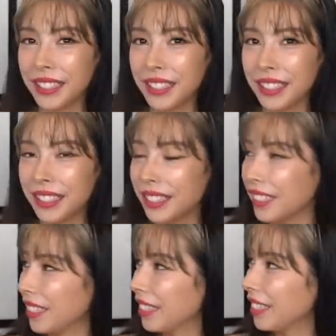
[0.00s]

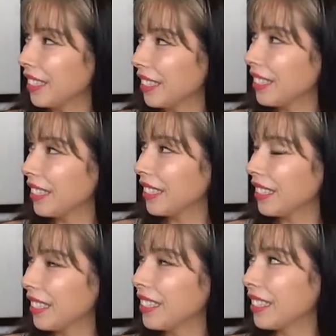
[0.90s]

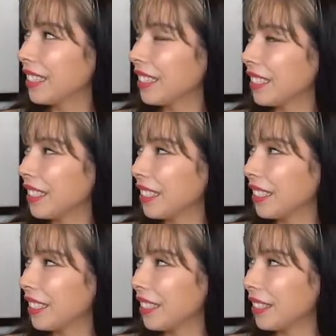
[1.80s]

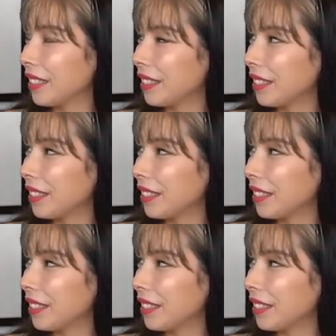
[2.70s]
The person shown says nothing.